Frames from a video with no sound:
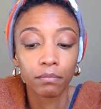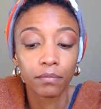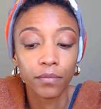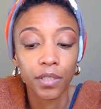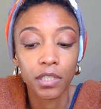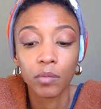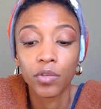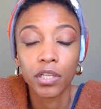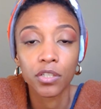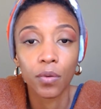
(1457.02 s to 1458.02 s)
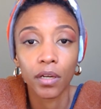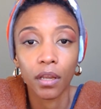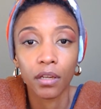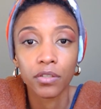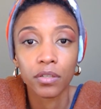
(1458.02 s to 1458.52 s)
But someone is going to
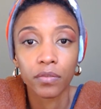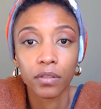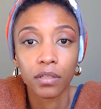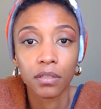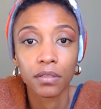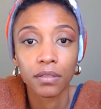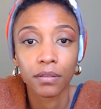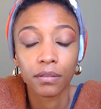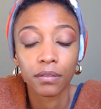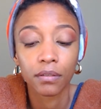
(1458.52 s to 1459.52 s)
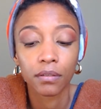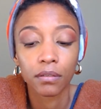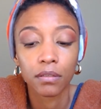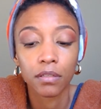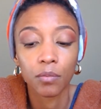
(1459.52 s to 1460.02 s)
answer for this.
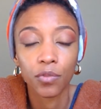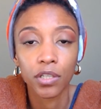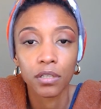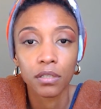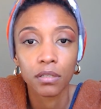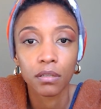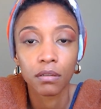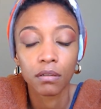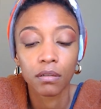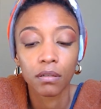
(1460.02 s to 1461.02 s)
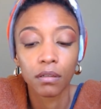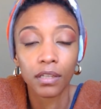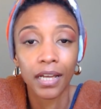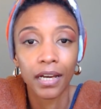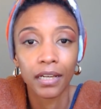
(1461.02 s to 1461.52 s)
Someone's
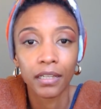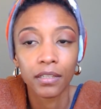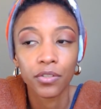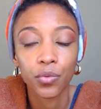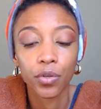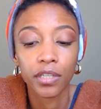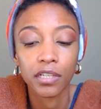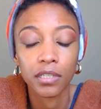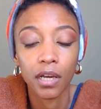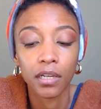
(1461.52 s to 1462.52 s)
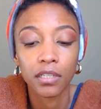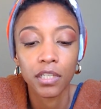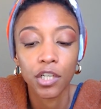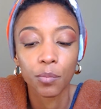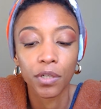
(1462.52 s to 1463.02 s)
lies or
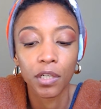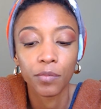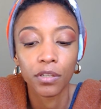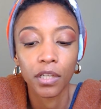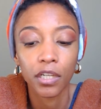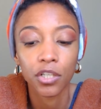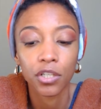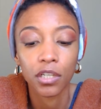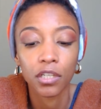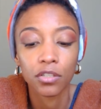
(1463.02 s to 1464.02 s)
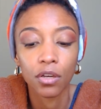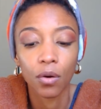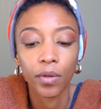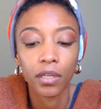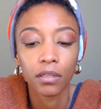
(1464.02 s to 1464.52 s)
dishonesty or manipulation is
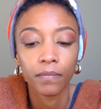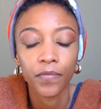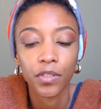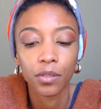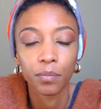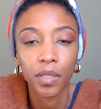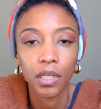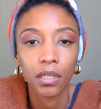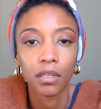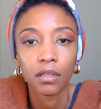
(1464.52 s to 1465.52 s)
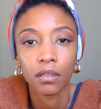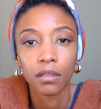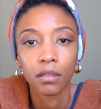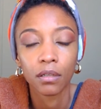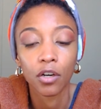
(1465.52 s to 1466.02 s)
going to be
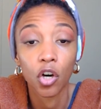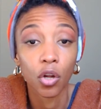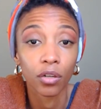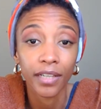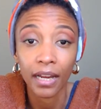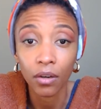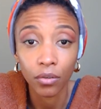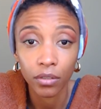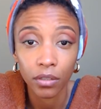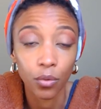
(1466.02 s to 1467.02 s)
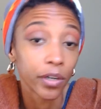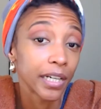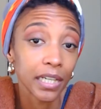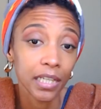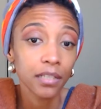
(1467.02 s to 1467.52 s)
called out, or it
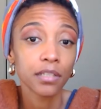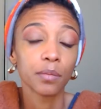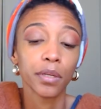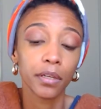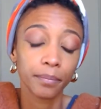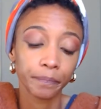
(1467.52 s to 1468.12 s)
needs to be.